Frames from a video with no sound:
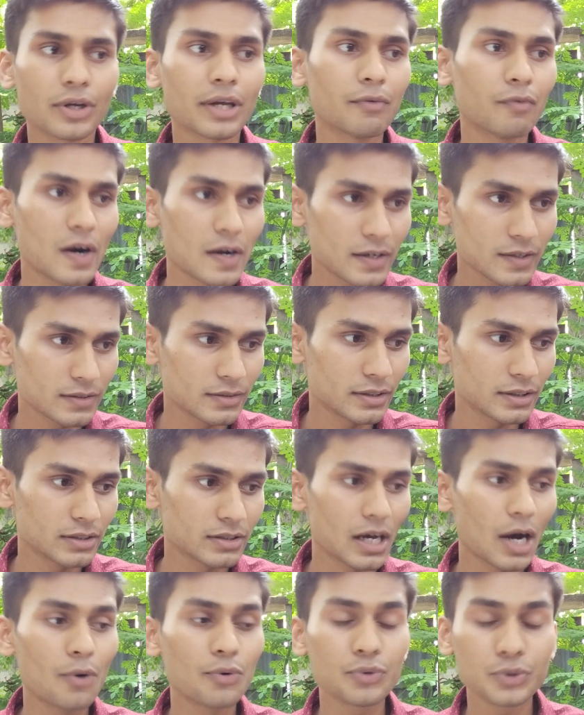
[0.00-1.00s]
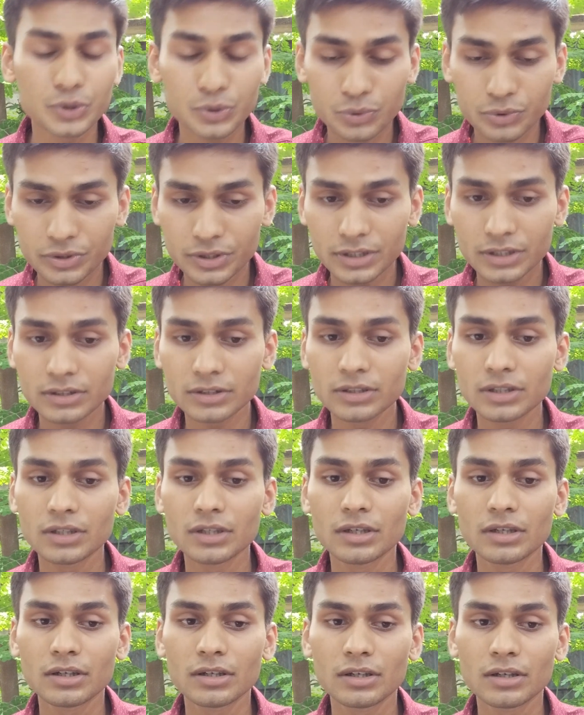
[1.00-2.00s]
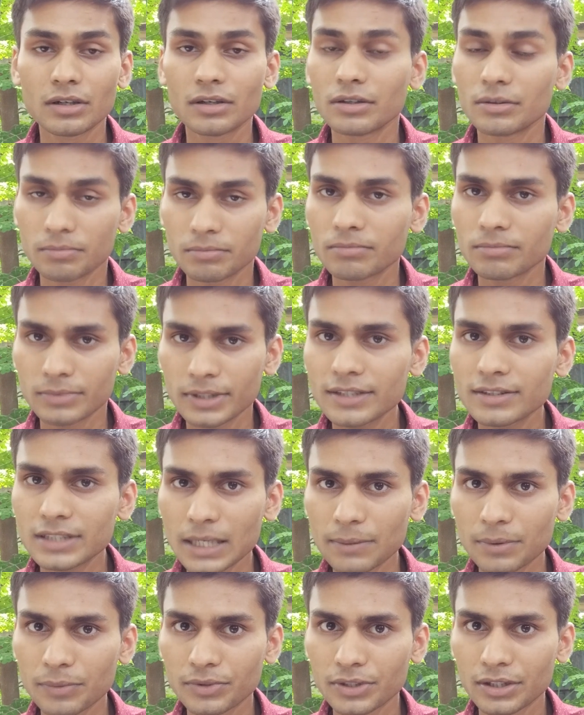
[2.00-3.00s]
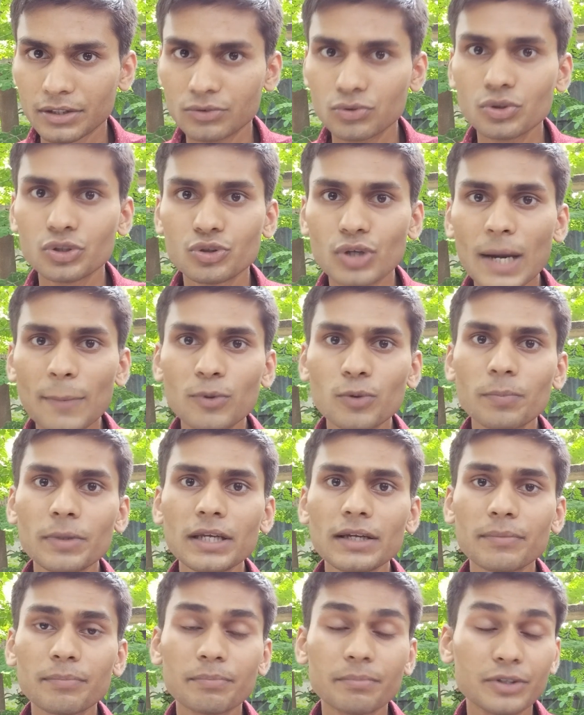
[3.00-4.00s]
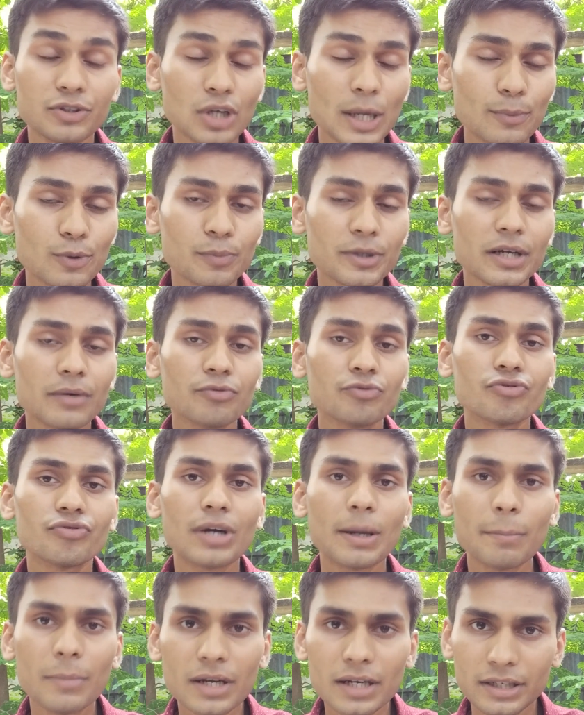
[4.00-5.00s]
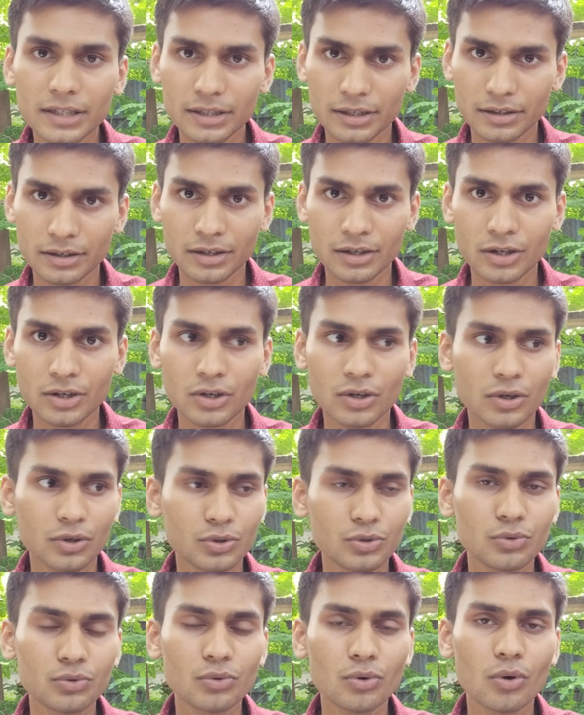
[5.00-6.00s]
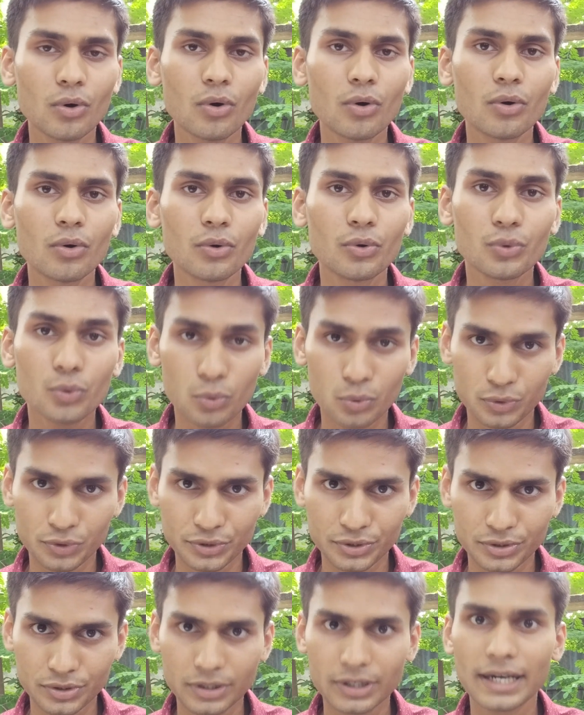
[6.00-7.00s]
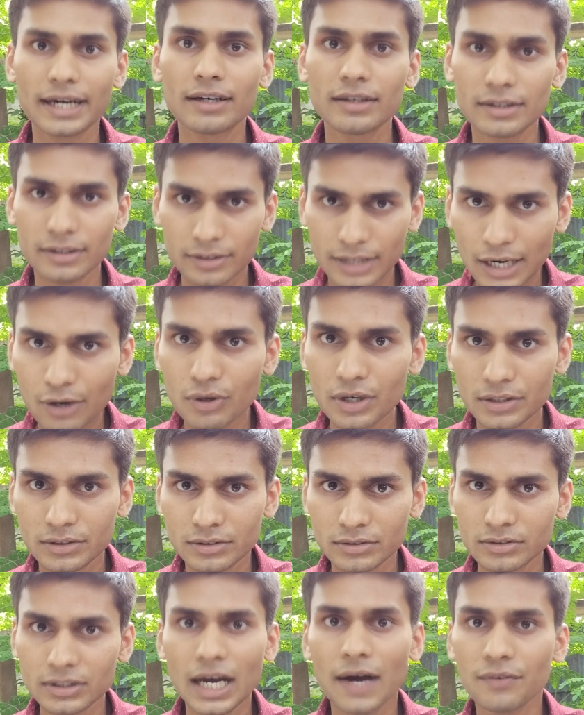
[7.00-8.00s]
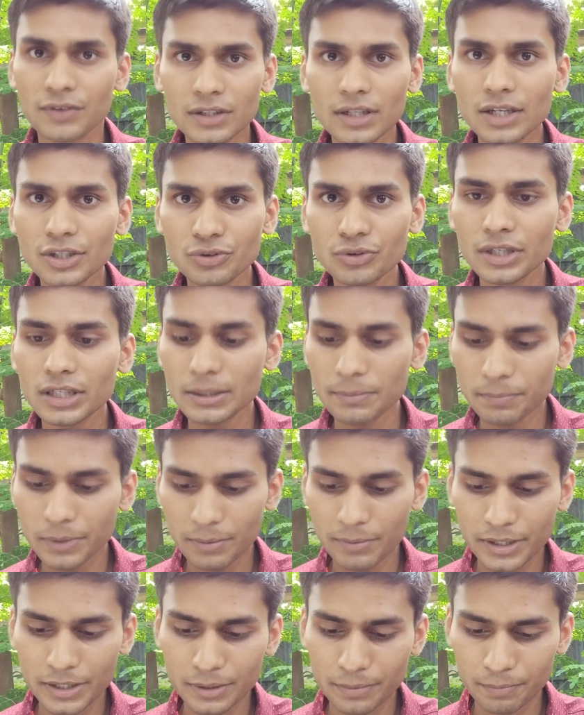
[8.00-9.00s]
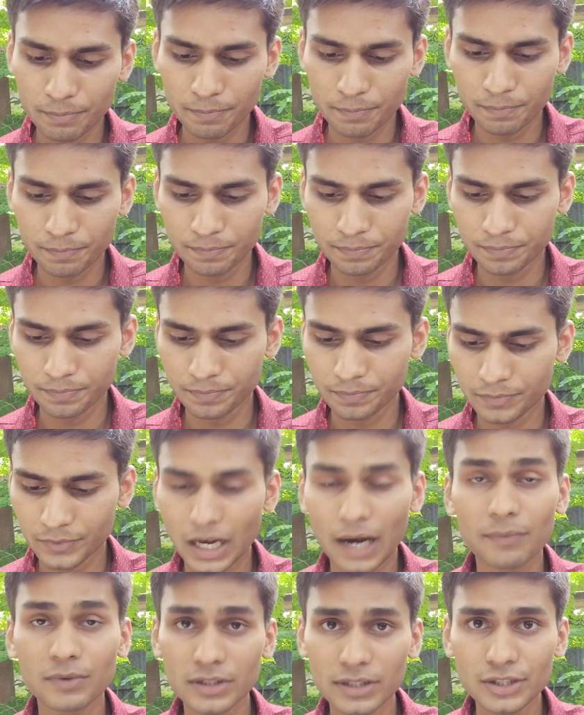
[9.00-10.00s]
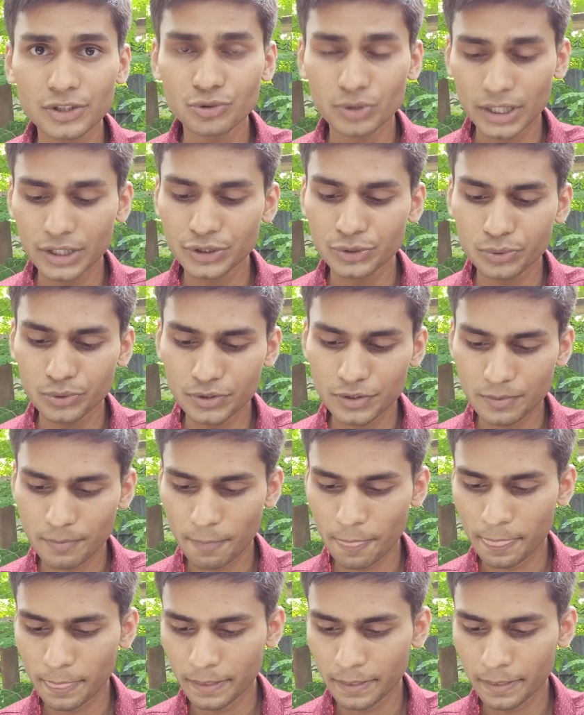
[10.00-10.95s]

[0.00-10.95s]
Okay, what is this? How to use this type of thing. So you have to become familiar to rules and regulations. After that, you can implement. After that, you can use.